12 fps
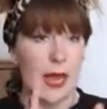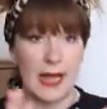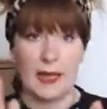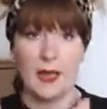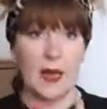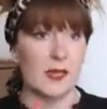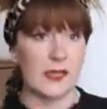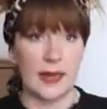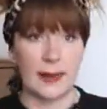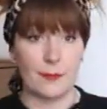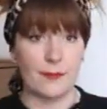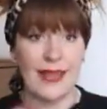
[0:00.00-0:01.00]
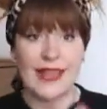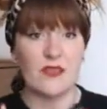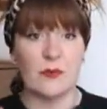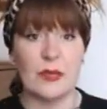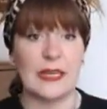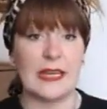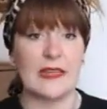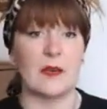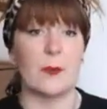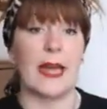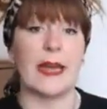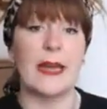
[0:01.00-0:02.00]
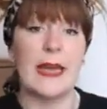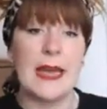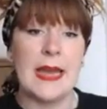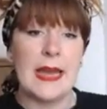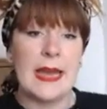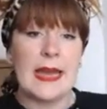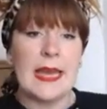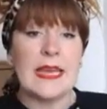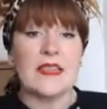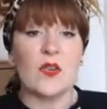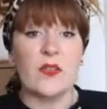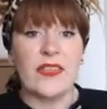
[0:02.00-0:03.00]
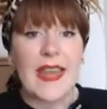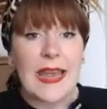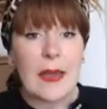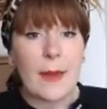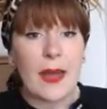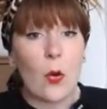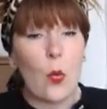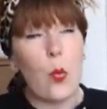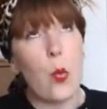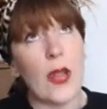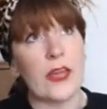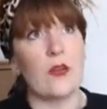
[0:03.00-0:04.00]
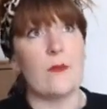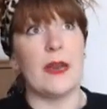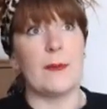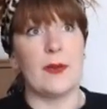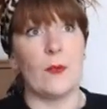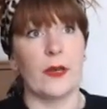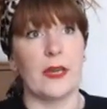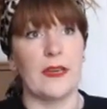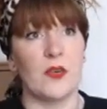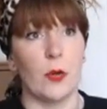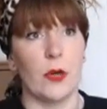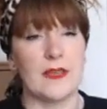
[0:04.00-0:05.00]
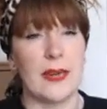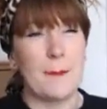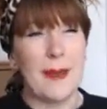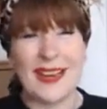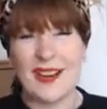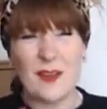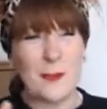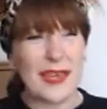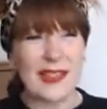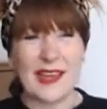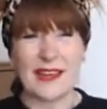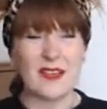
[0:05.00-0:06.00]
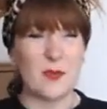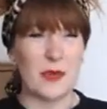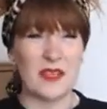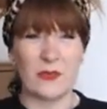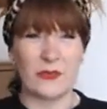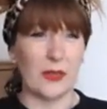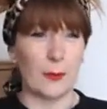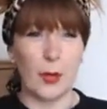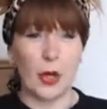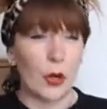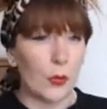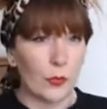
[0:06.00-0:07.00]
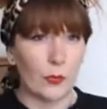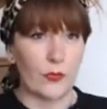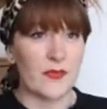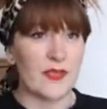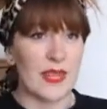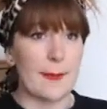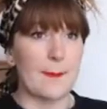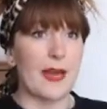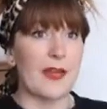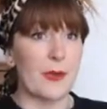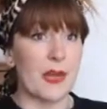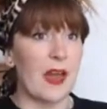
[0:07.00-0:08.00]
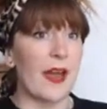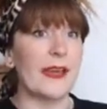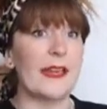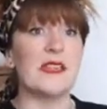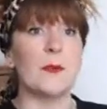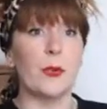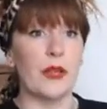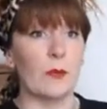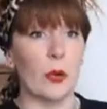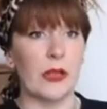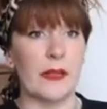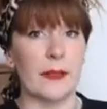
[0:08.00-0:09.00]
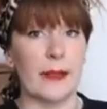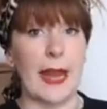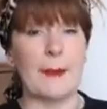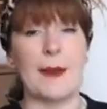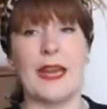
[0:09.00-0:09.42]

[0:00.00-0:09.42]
a time. That's a really easy way. So think about what you might be working towards. And it might not be like a specific pose. It might be, I need to breathe more clearly.